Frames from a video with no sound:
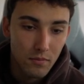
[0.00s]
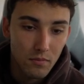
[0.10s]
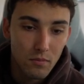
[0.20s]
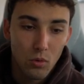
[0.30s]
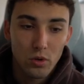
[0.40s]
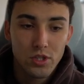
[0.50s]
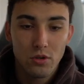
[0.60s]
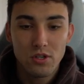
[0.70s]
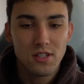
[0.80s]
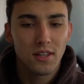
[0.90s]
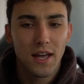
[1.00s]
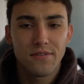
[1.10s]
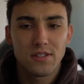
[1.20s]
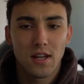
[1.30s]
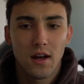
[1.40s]
more so just
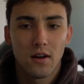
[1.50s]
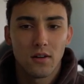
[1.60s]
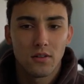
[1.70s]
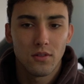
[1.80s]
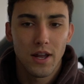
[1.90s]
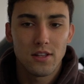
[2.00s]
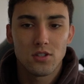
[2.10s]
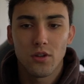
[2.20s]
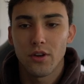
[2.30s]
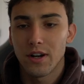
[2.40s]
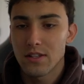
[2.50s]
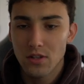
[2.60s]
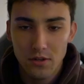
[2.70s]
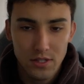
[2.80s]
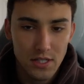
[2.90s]
lifestyle, right? So there is
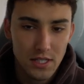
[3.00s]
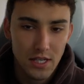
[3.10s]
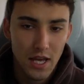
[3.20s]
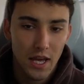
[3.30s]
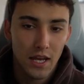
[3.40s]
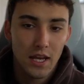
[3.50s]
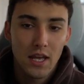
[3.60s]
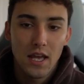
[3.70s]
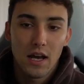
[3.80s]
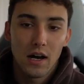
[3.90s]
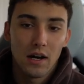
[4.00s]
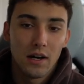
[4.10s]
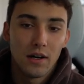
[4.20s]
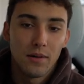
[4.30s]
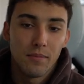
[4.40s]
no CTA,
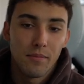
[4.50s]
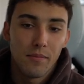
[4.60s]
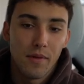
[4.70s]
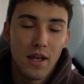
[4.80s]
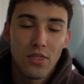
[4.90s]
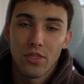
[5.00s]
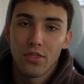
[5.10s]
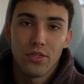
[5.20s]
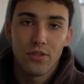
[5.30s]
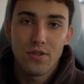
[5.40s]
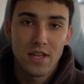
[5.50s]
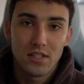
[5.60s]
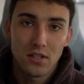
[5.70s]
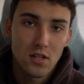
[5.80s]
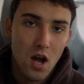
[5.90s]
and
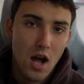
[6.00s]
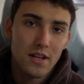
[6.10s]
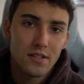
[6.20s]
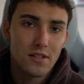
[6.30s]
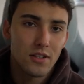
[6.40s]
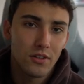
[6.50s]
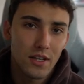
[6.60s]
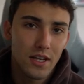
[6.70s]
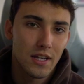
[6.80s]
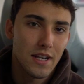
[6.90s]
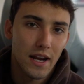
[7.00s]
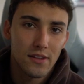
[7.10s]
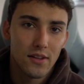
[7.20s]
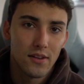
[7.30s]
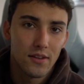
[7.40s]
it's not necessarily
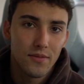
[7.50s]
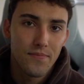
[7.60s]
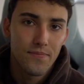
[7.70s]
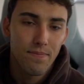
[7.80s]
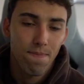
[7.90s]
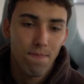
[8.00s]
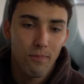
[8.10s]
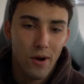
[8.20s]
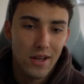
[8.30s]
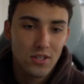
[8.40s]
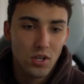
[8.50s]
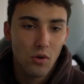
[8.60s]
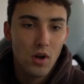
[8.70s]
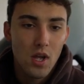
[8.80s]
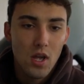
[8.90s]
connected, right? So